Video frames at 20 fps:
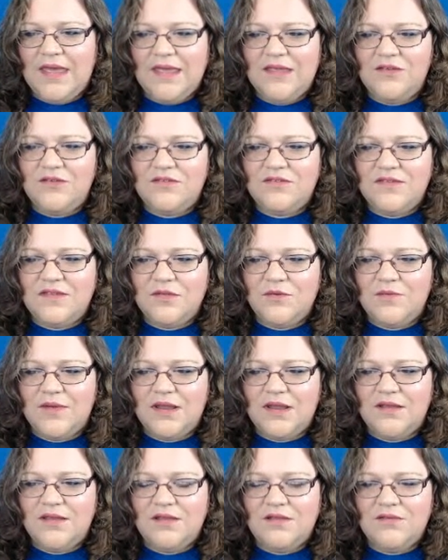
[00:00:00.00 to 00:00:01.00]
you see the
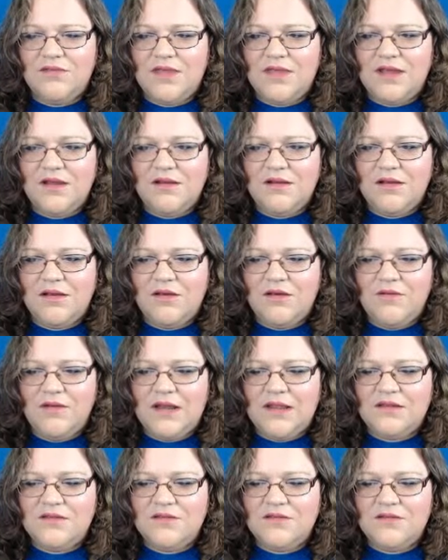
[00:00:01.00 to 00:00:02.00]
red color there. All we
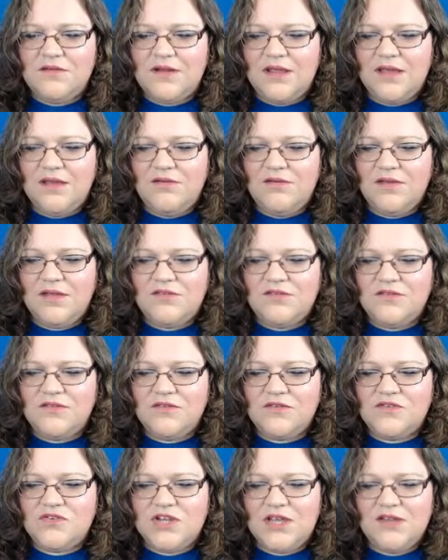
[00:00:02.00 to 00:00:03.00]
need to do now is
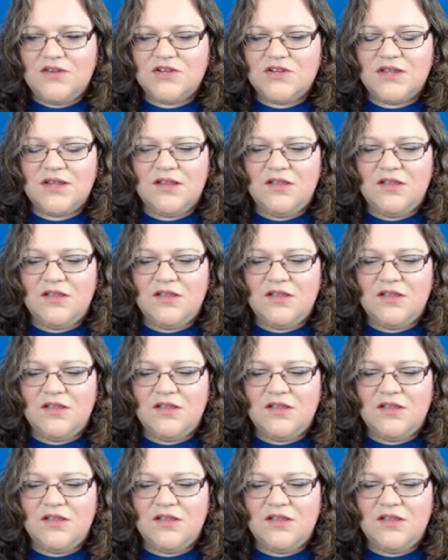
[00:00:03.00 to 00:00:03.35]
just change it,